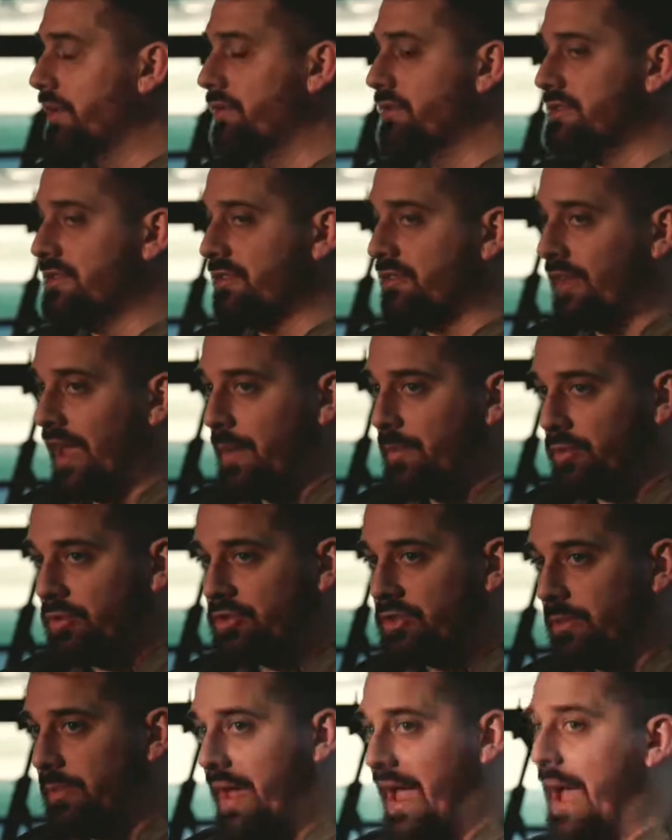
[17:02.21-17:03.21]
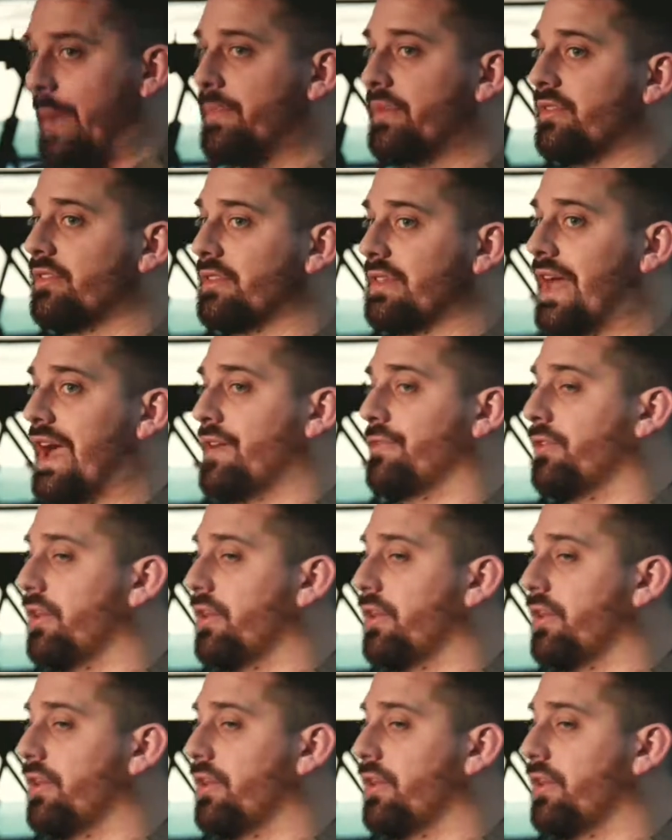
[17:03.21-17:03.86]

Discipleship happens life on